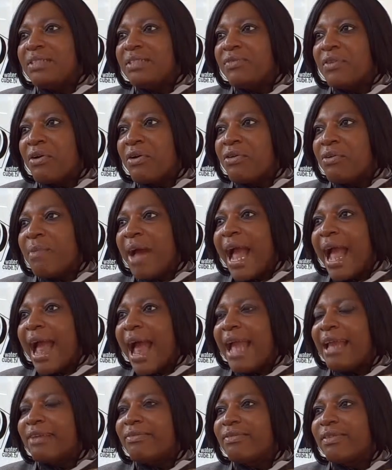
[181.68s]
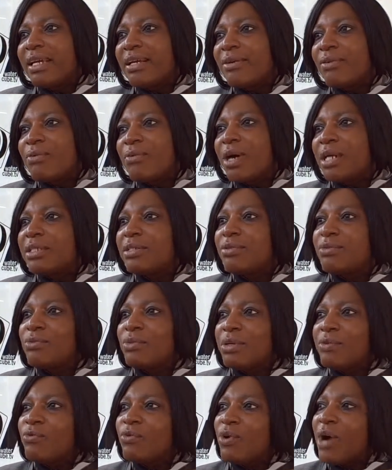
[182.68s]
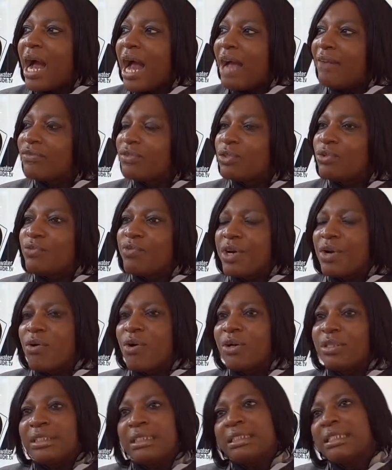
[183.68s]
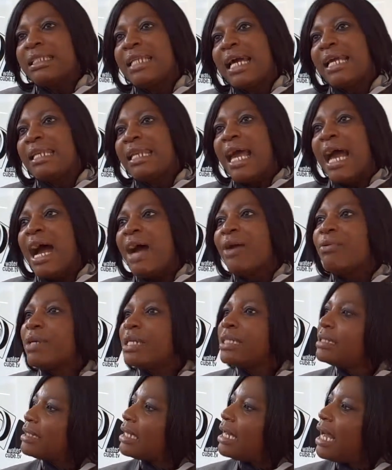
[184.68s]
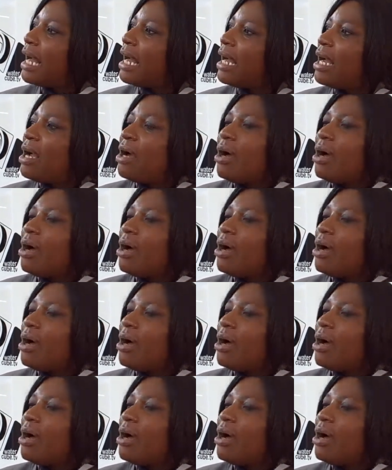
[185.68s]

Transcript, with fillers: this forum, I think what we will have to reconsider now is uh,